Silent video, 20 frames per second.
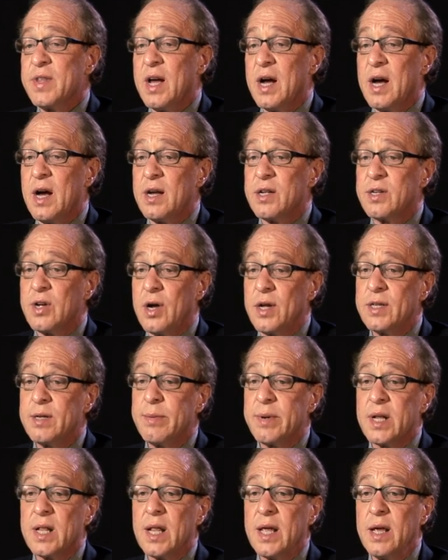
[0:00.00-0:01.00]
Uh, so
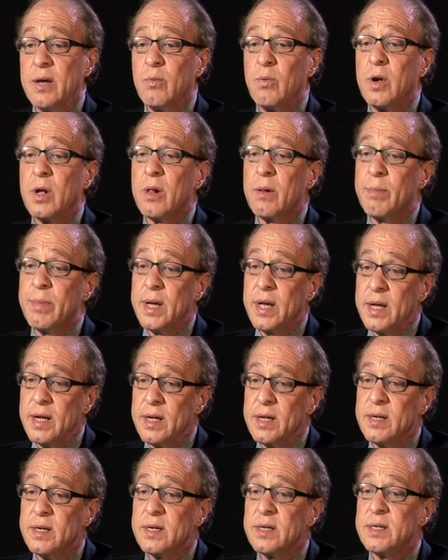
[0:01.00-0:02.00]
ultimately, we'll
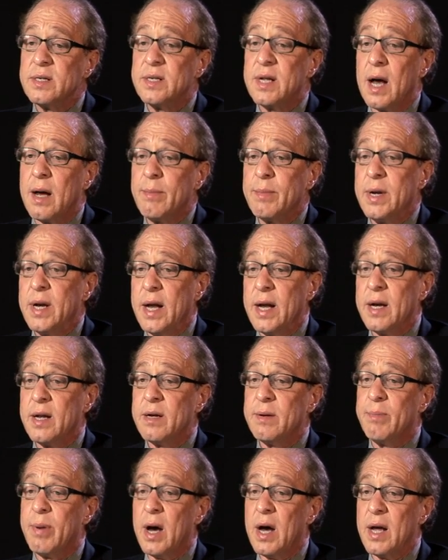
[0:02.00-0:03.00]
be
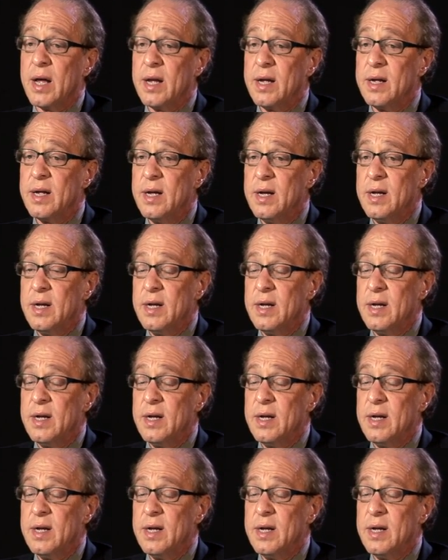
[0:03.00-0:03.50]
dominated by